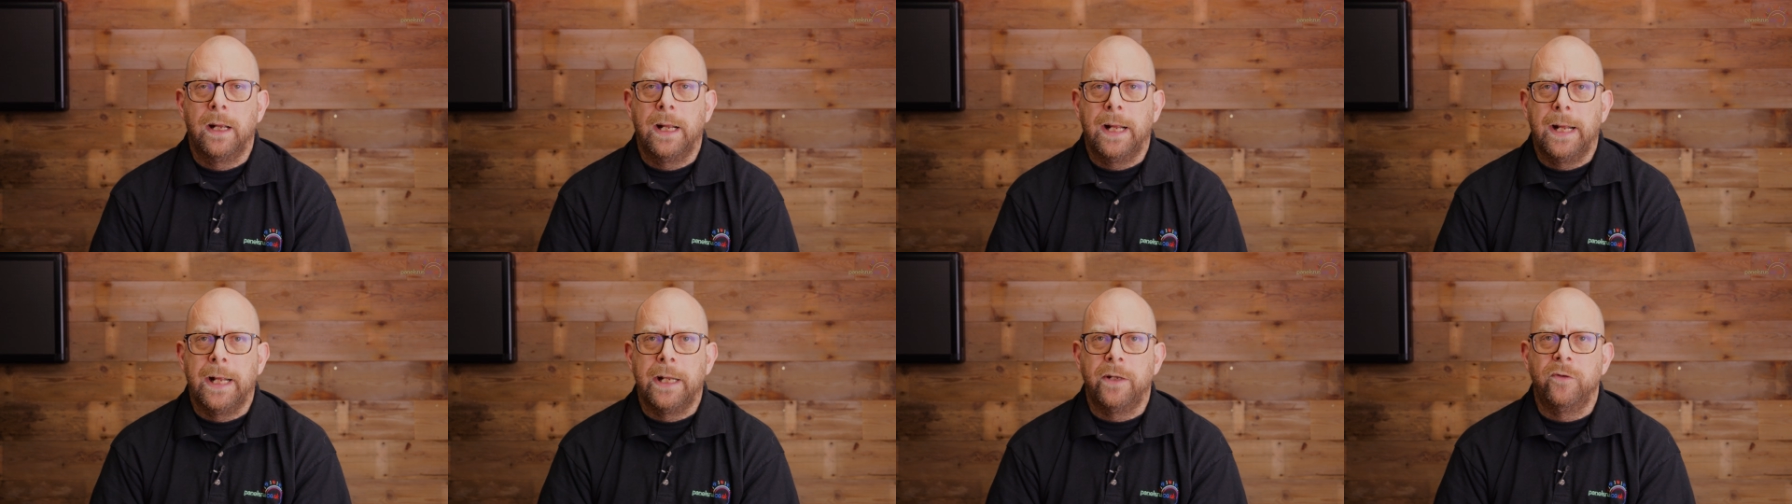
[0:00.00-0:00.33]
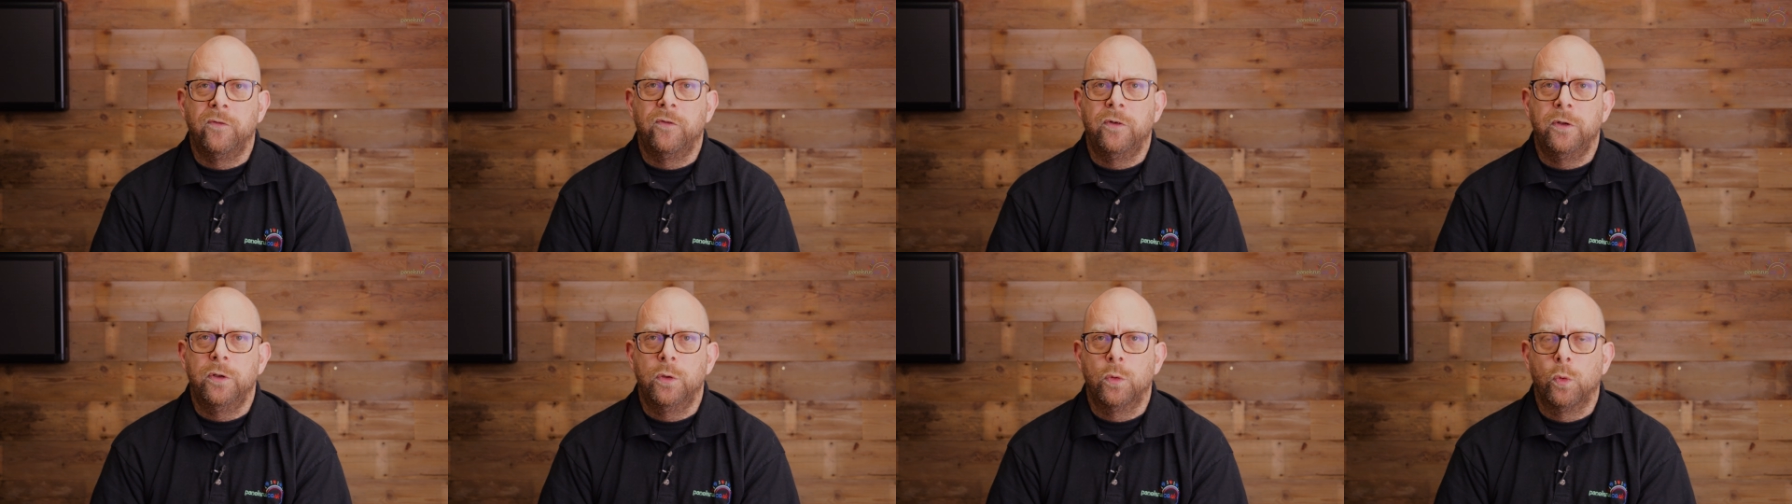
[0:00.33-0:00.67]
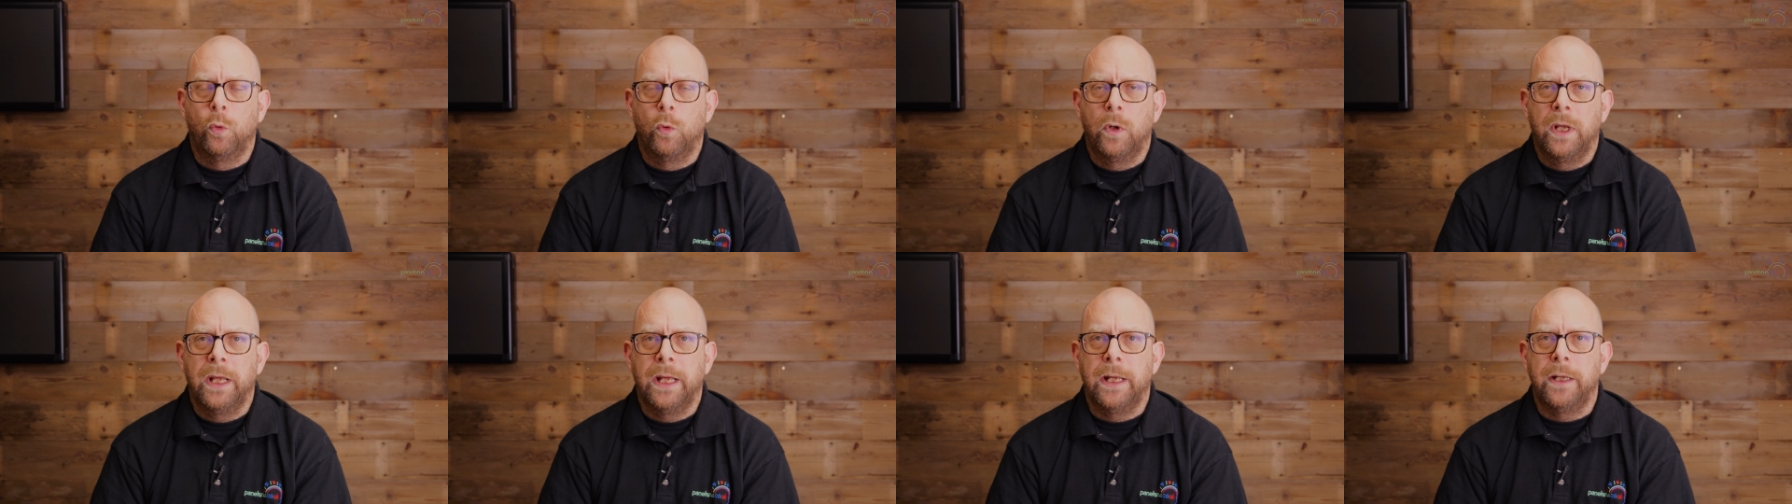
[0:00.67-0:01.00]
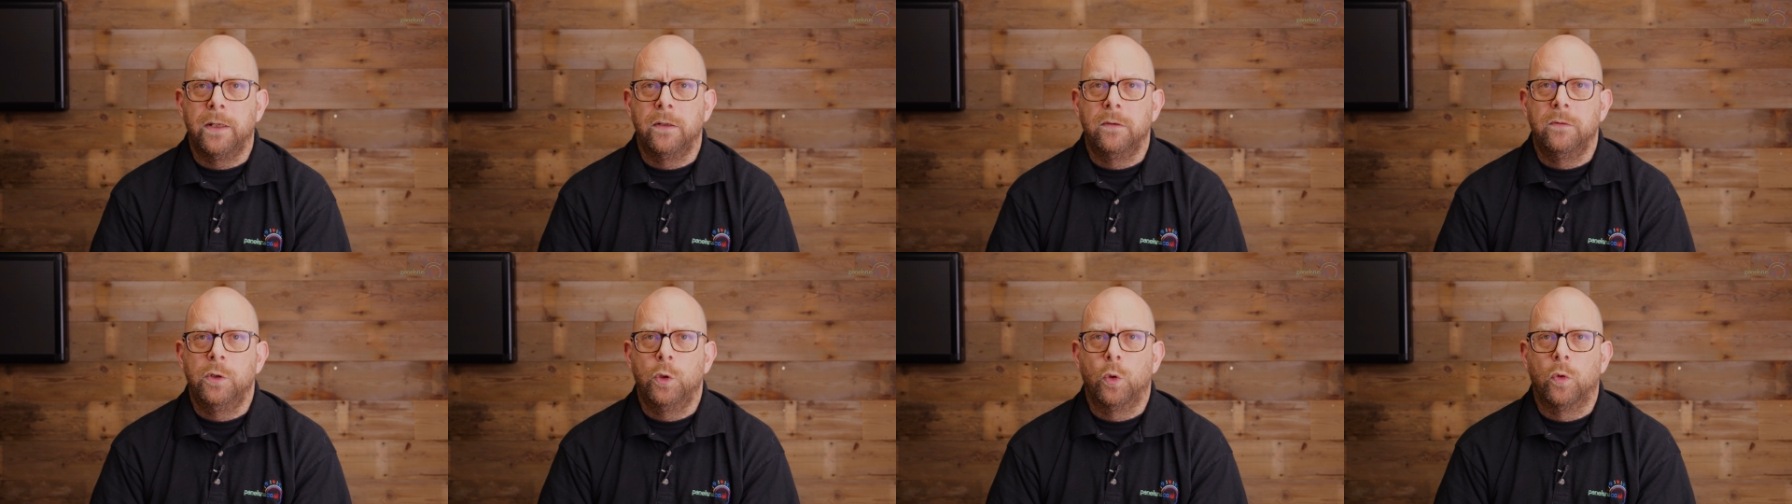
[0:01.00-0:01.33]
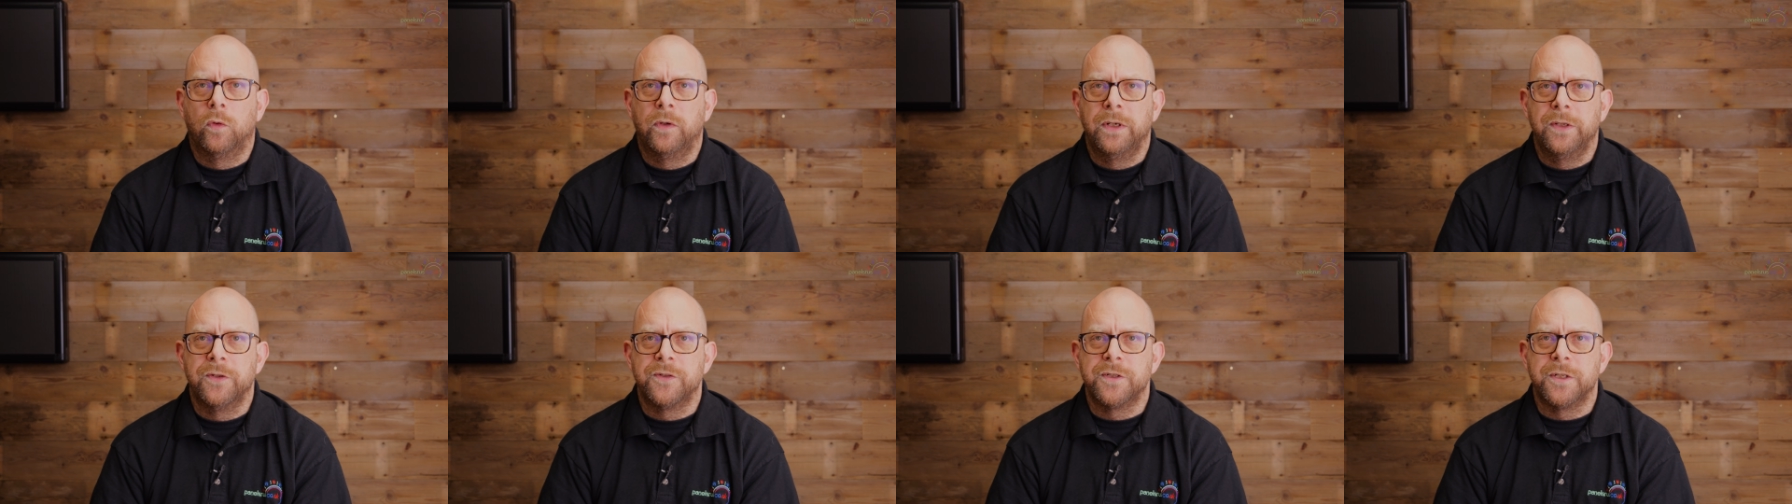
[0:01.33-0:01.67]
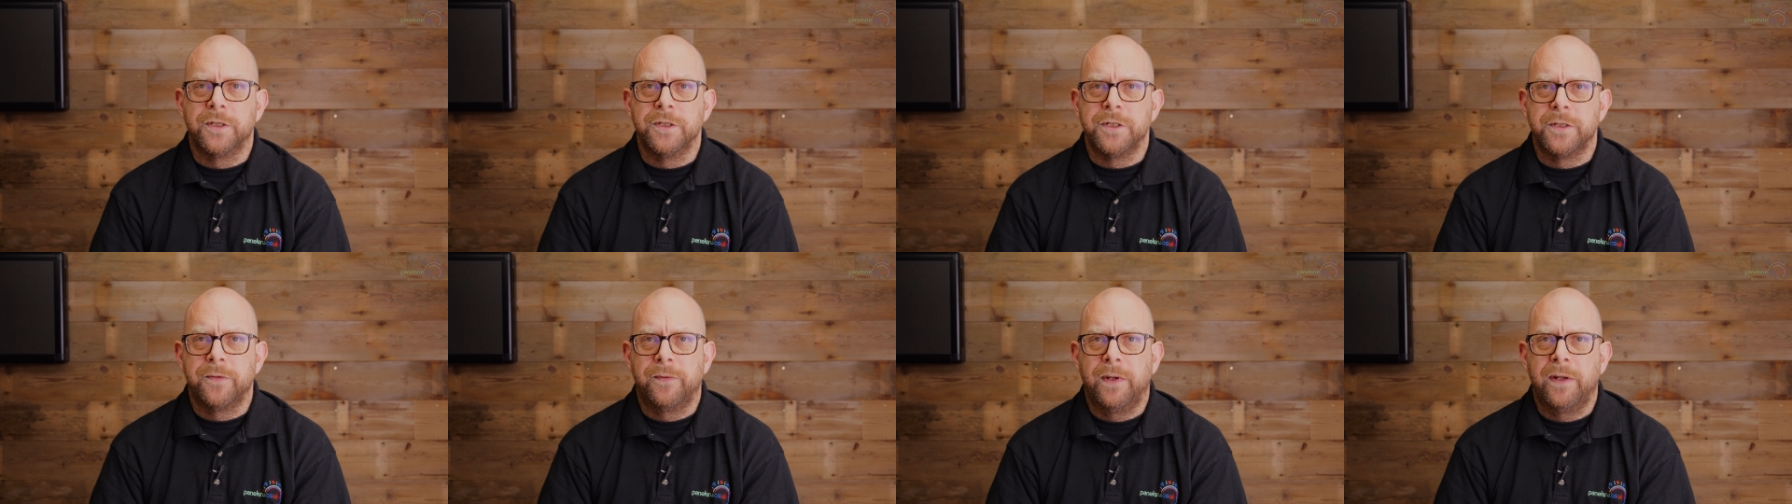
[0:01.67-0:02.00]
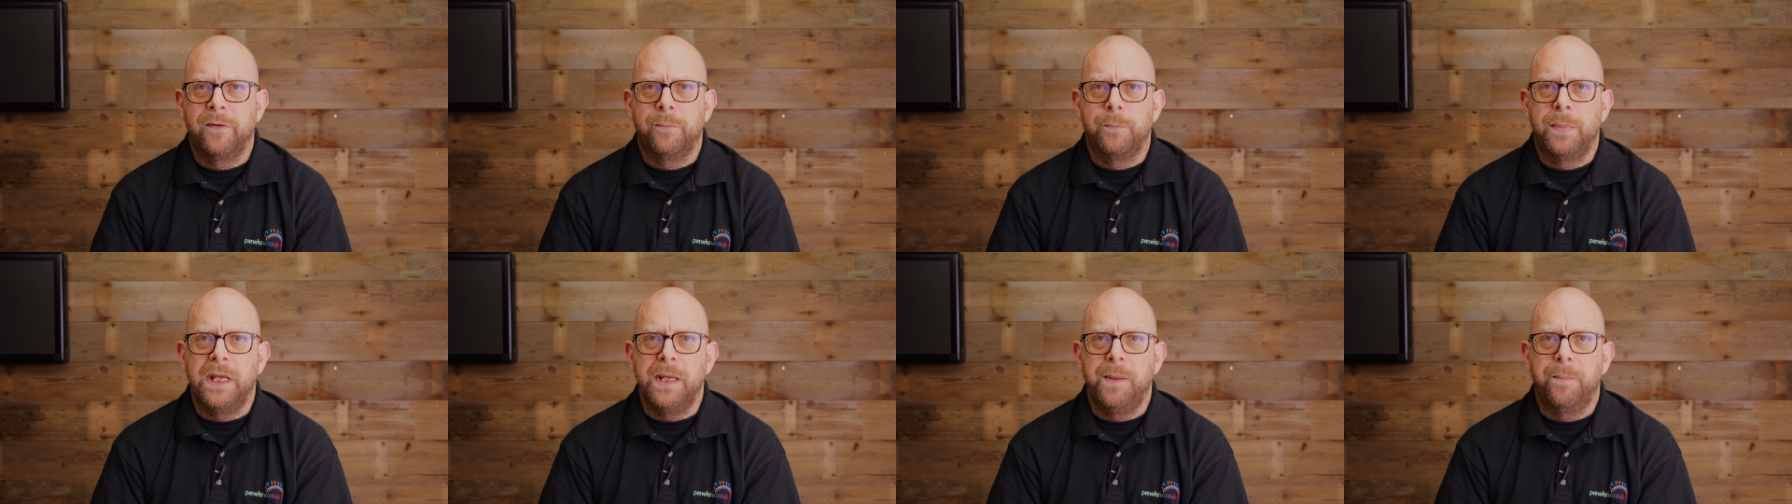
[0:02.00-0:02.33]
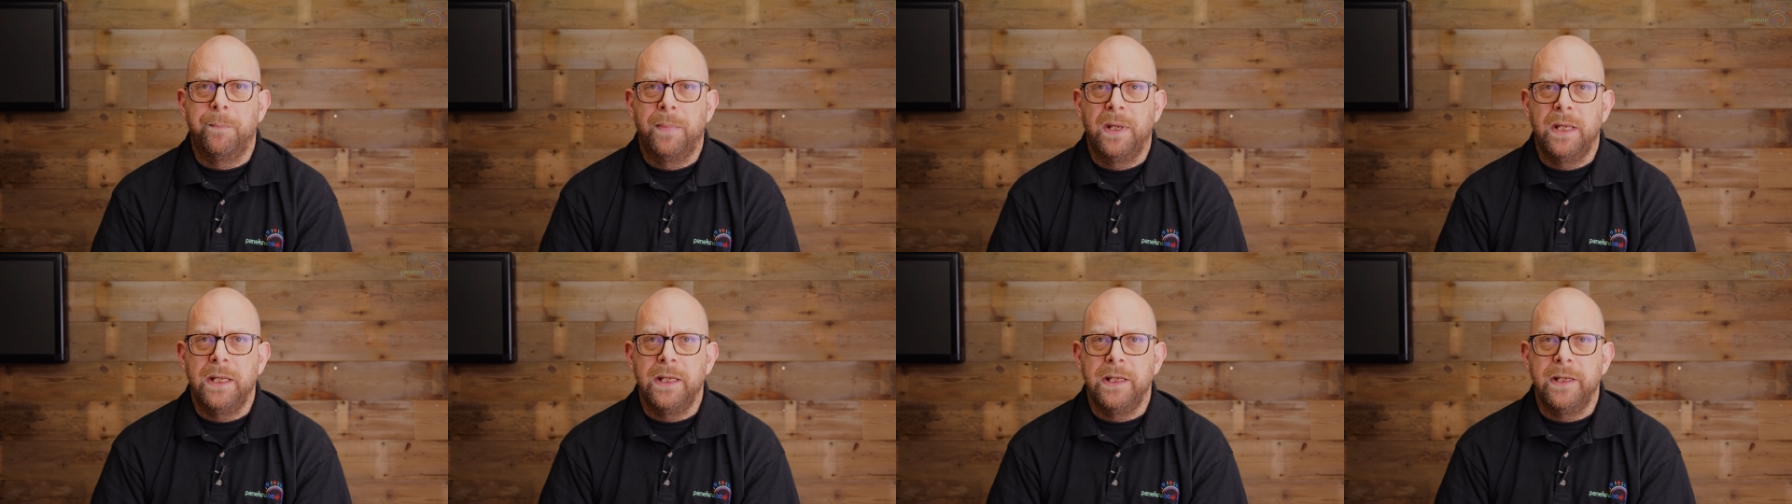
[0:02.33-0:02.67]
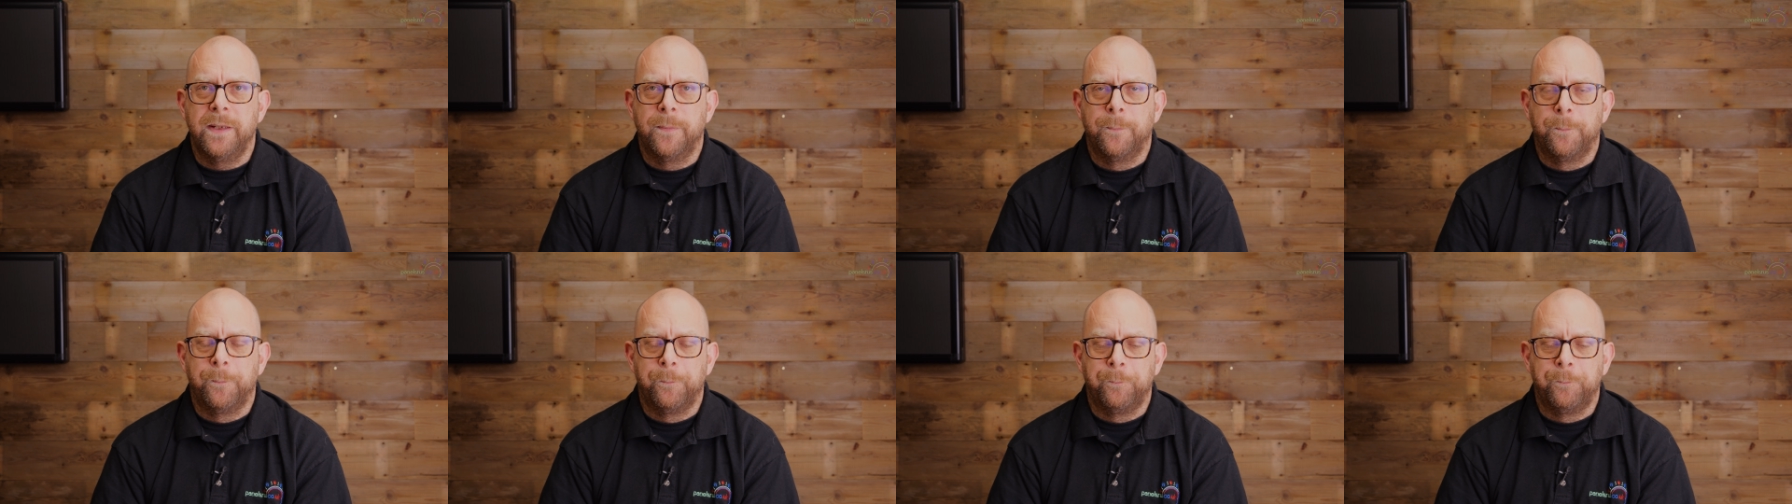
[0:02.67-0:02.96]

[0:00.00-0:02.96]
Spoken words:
and you'll get your instance of FPP.